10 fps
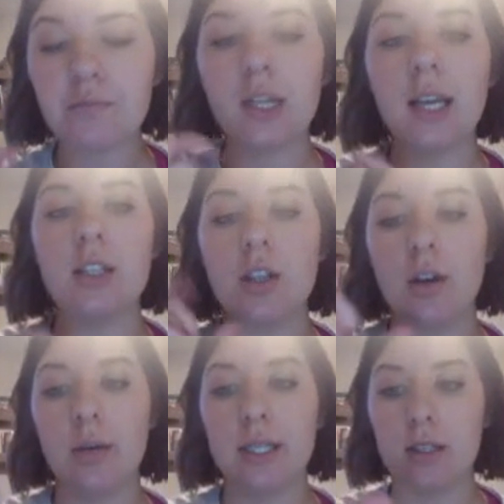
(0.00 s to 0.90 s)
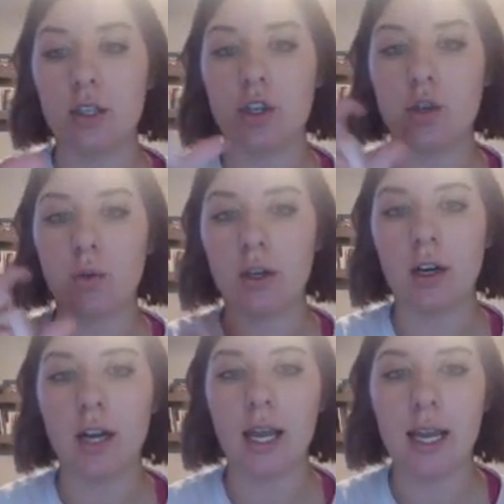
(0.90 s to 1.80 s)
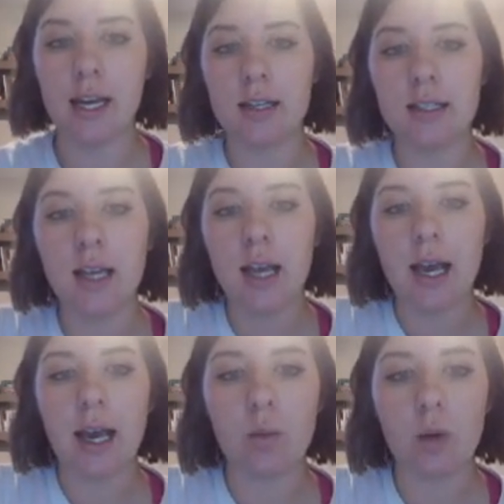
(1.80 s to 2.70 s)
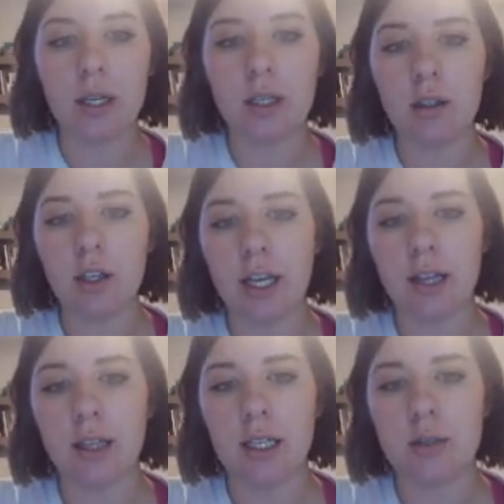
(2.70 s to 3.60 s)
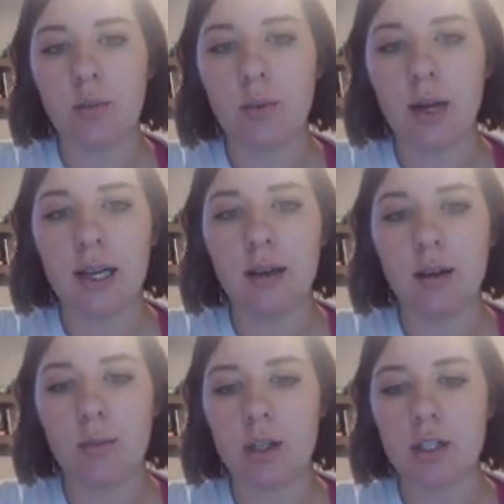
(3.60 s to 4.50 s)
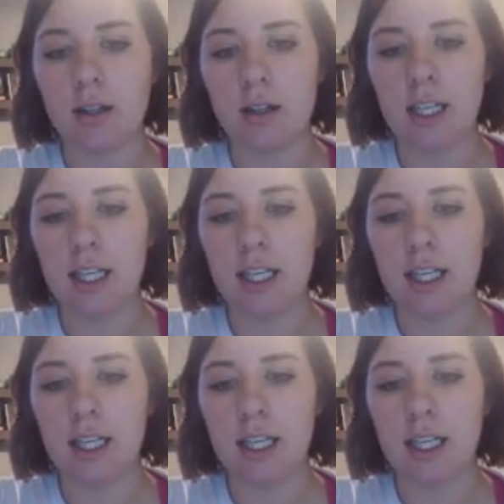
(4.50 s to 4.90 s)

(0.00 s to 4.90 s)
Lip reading: and so it's the shorter hand. And we're going to look at these red numbers on the